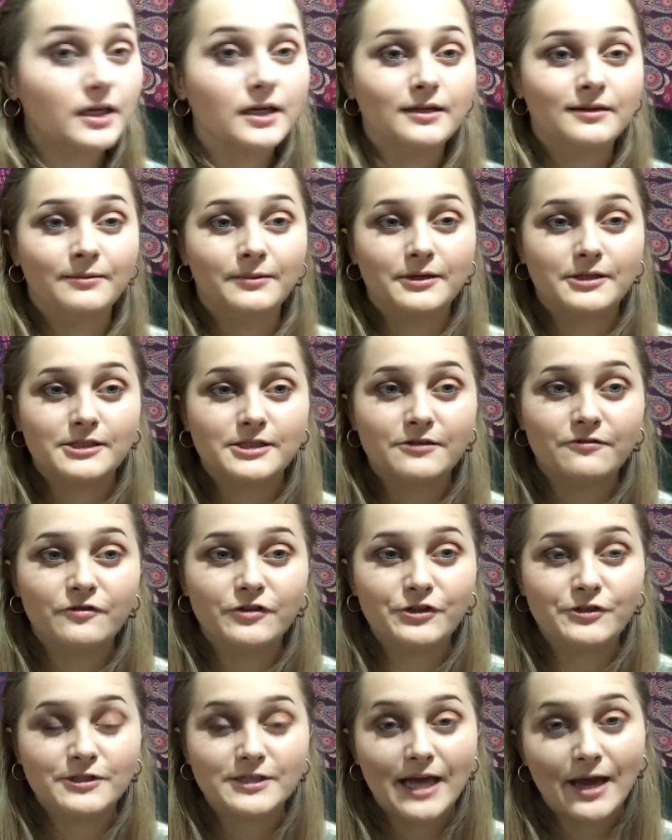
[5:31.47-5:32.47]
And I'm going to
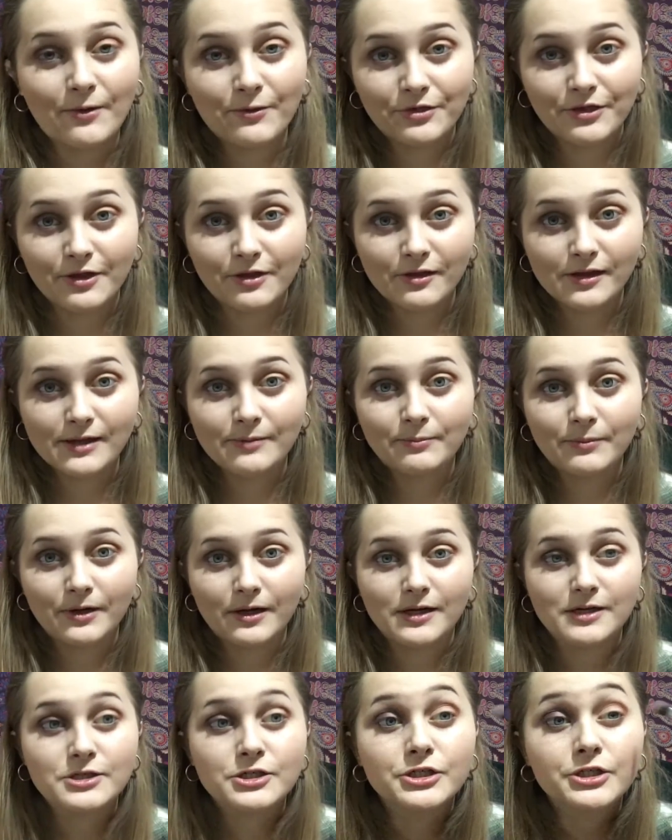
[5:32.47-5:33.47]
diffuse that with a clean
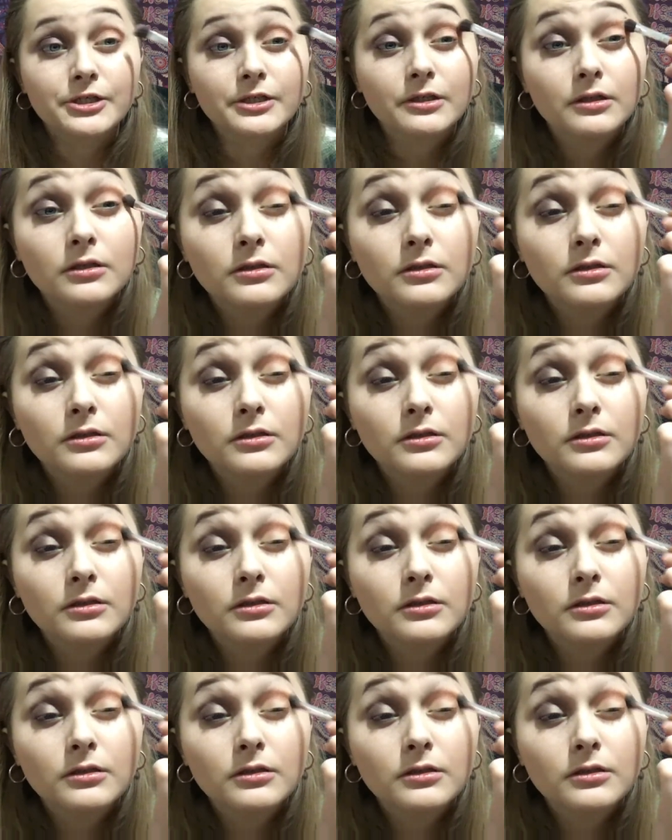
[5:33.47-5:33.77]
brush.